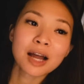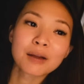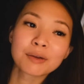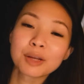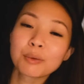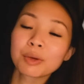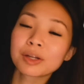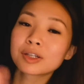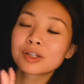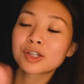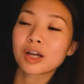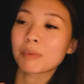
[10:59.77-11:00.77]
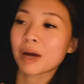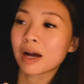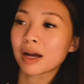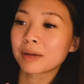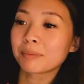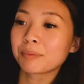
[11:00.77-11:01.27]
I really wanted to stop
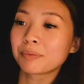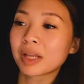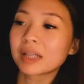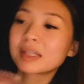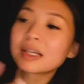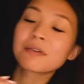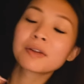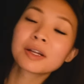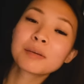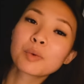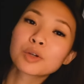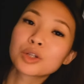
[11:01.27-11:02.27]
by. It's definitely more